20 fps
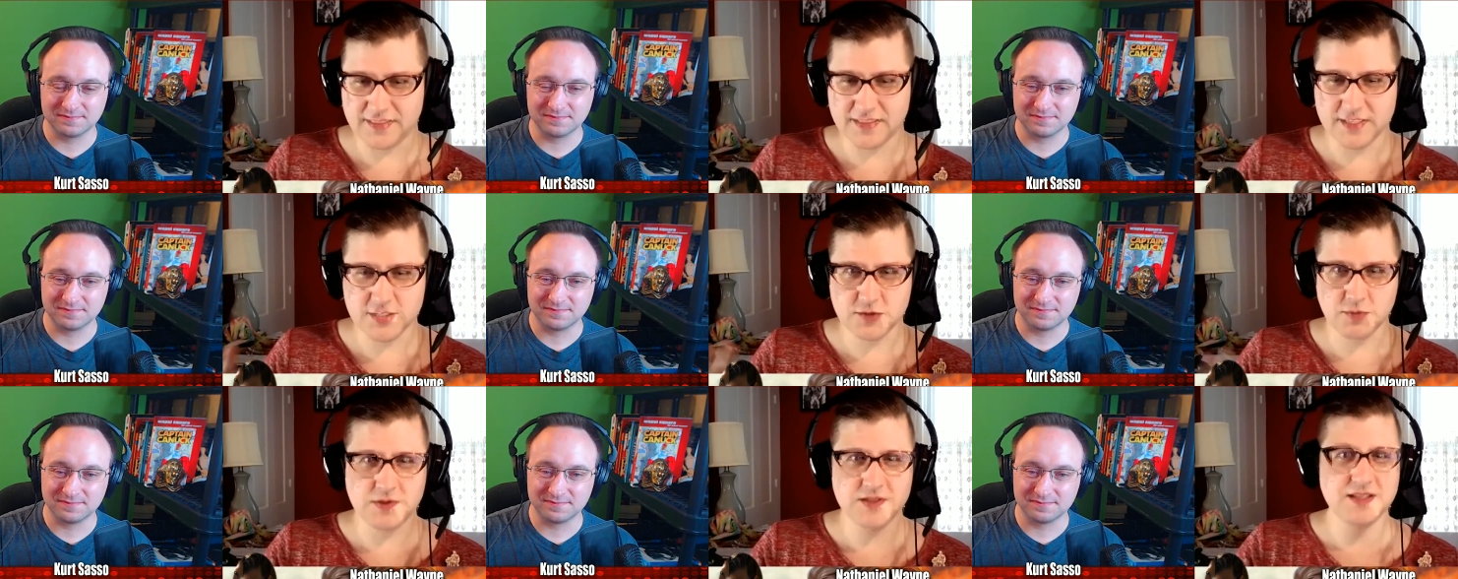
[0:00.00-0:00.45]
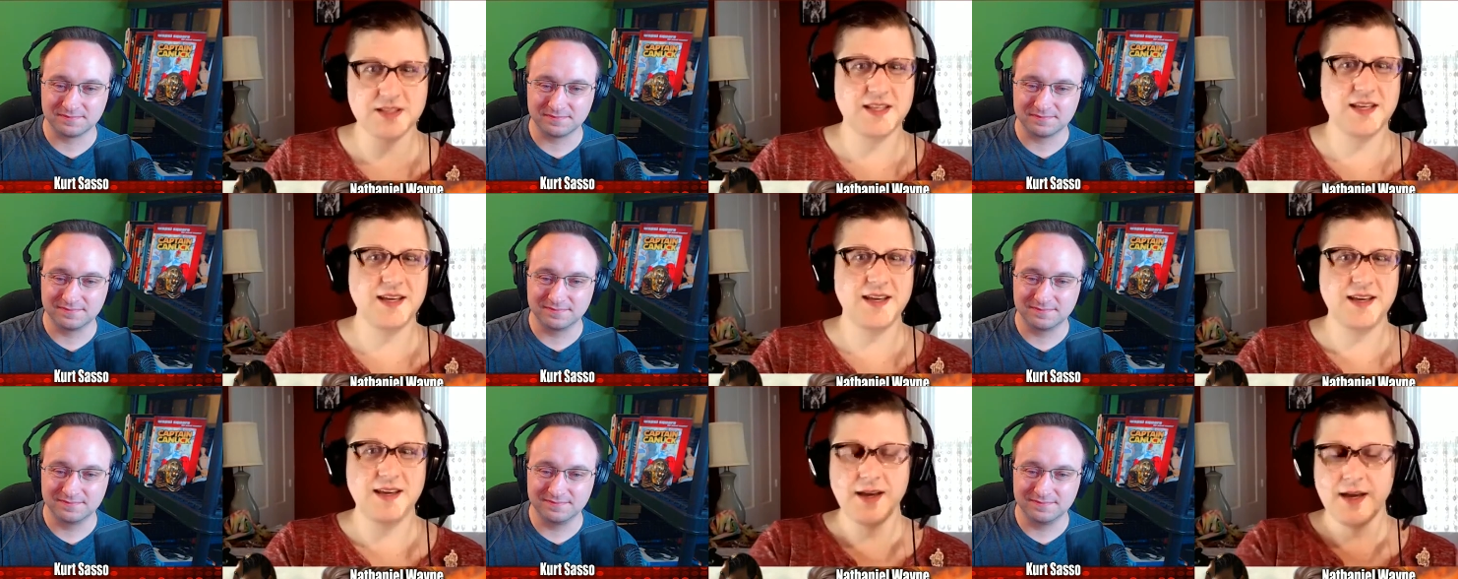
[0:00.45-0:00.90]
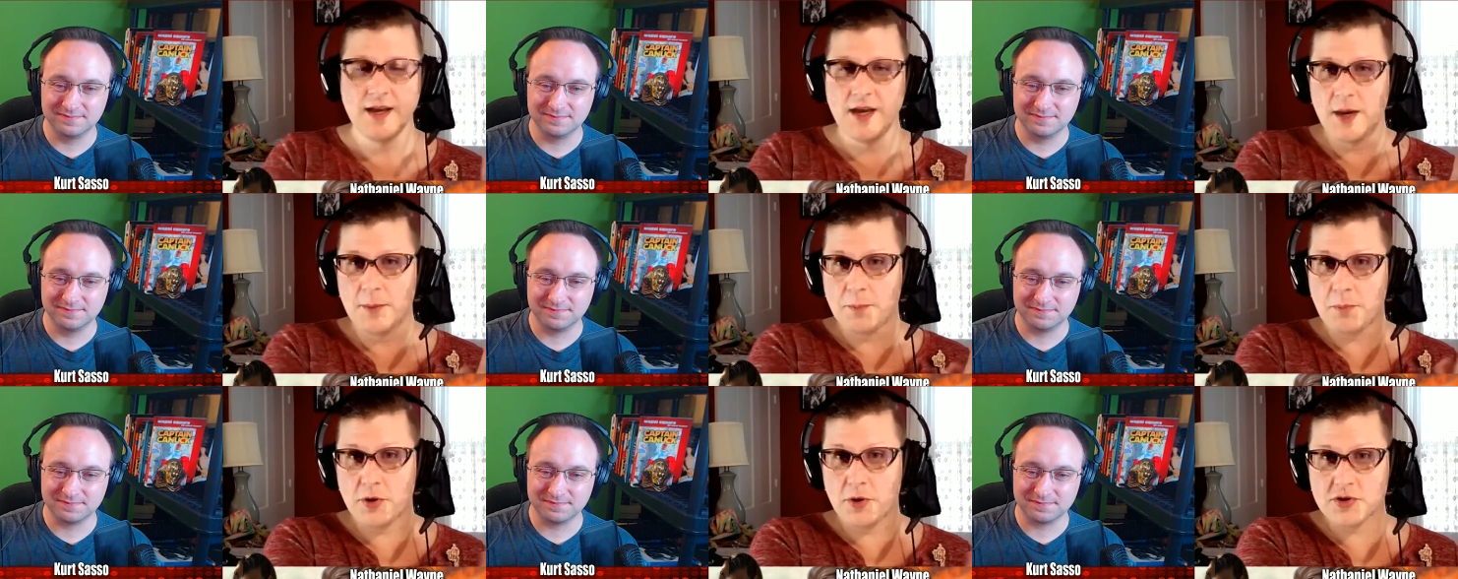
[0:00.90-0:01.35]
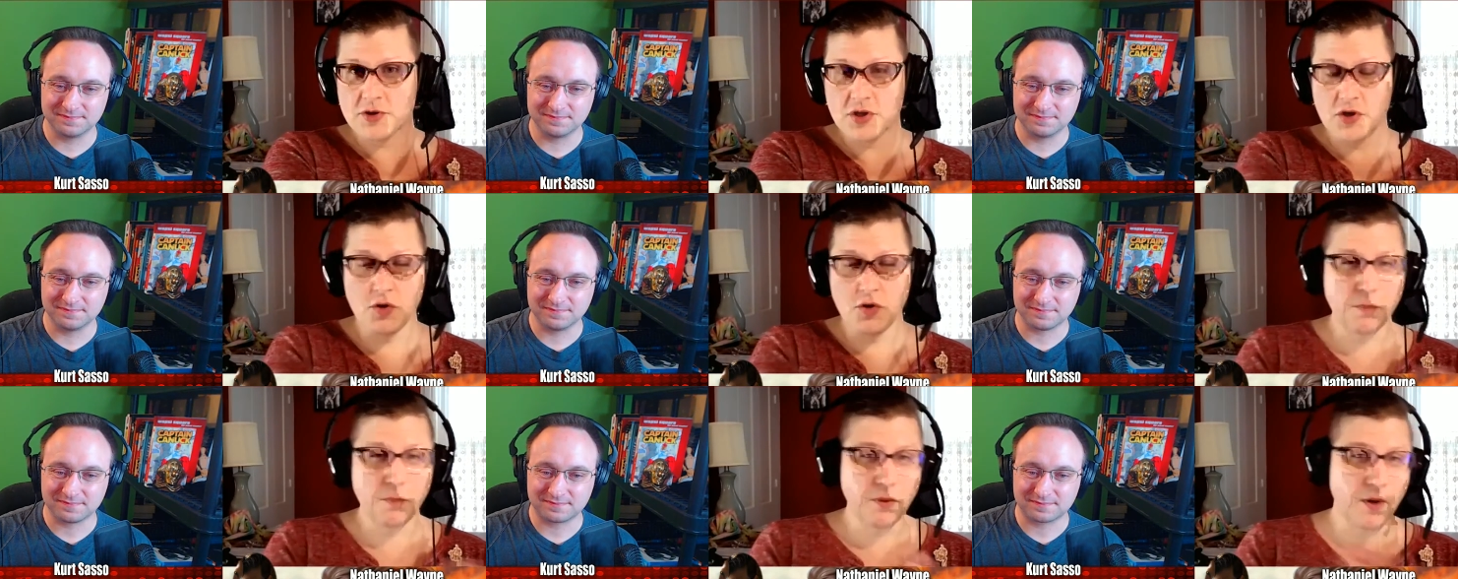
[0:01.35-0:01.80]
Speaker 1: this was the person
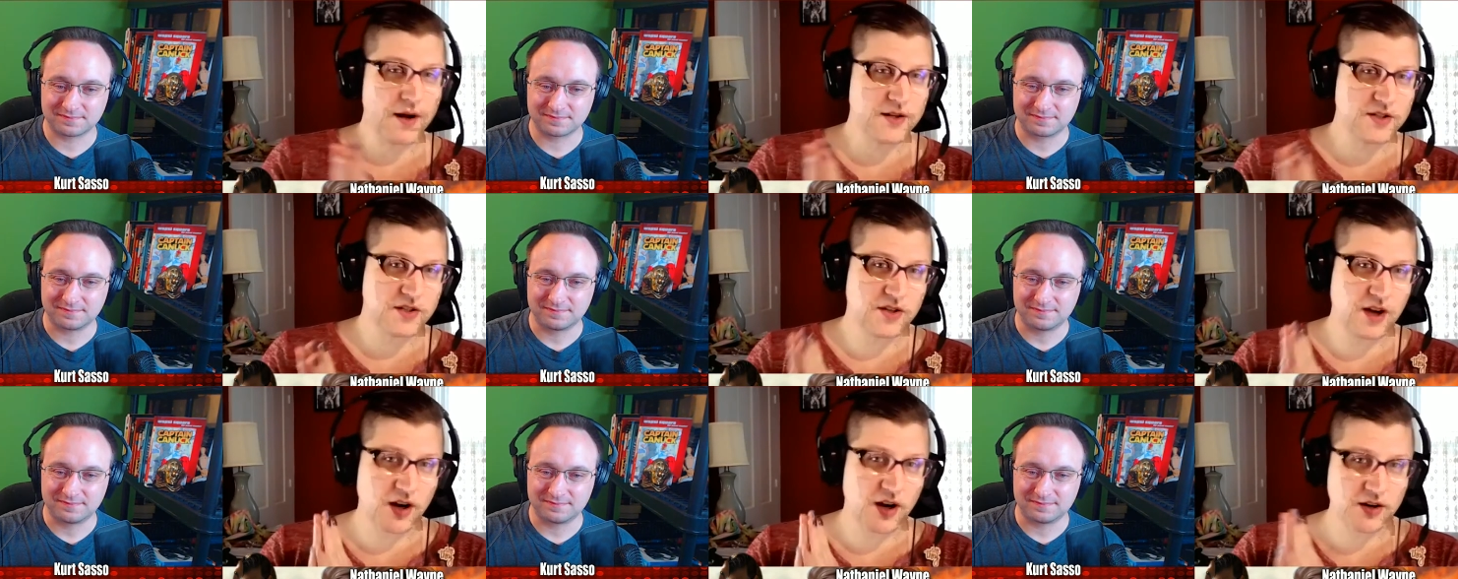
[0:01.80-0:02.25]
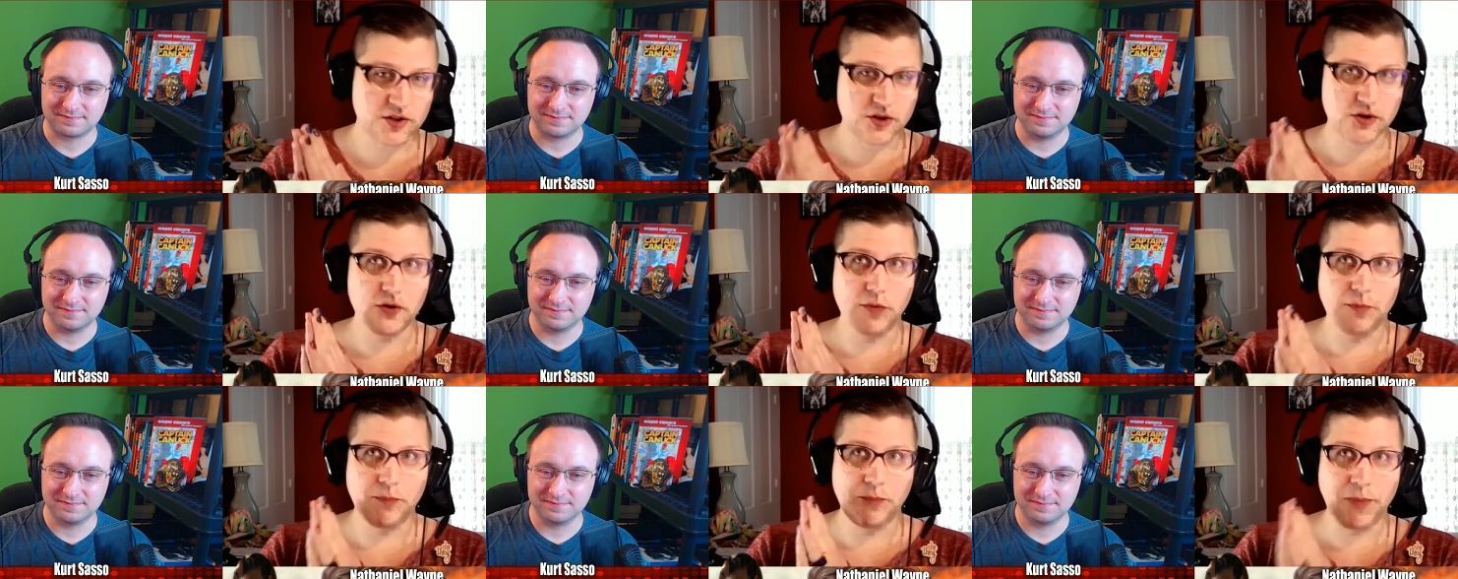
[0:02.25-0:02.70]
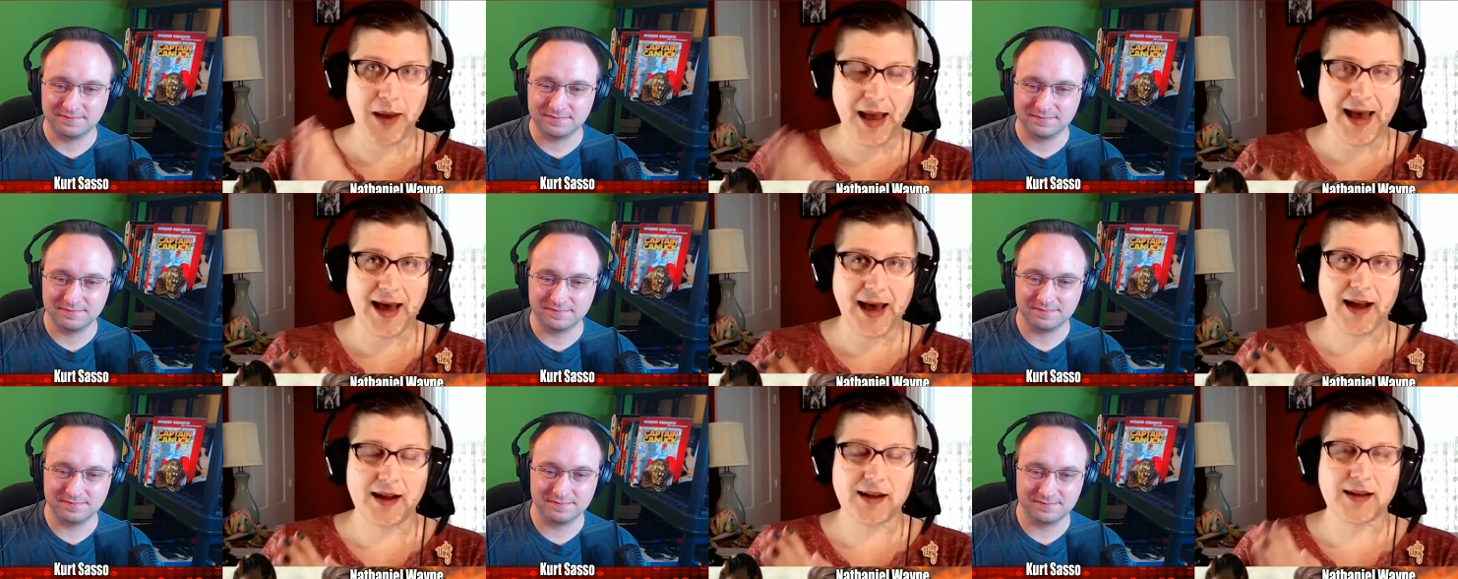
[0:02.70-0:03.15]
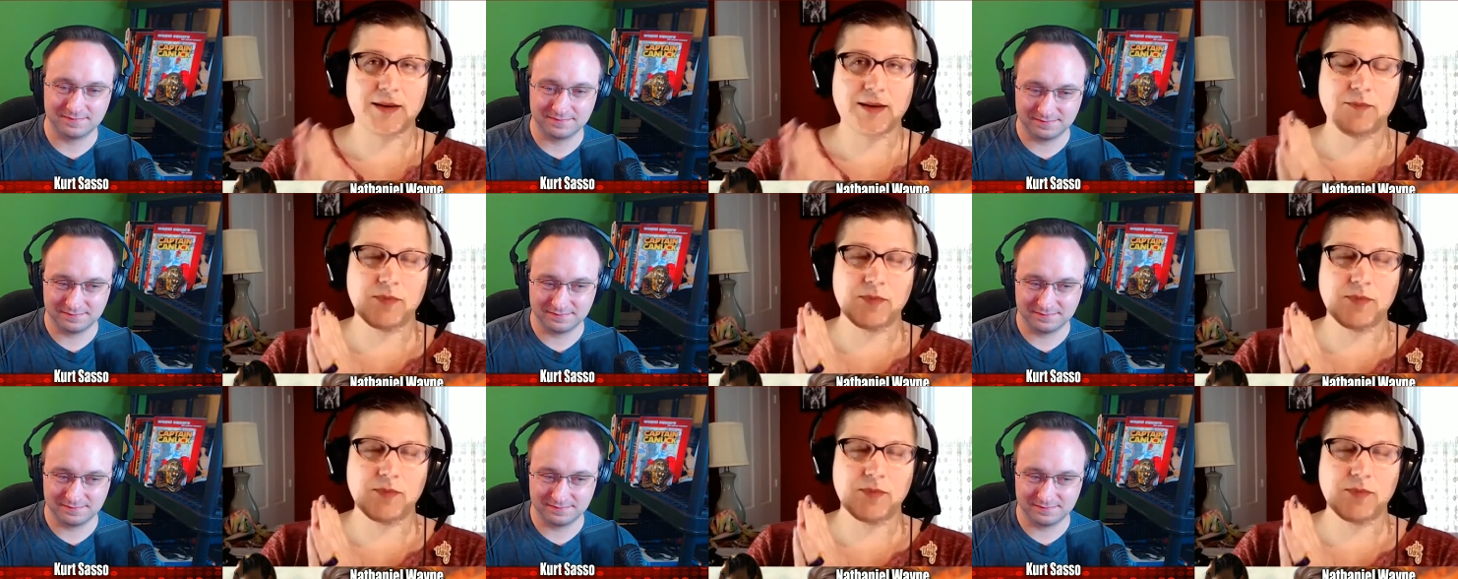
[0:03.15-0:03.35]
who brought Doctor Who back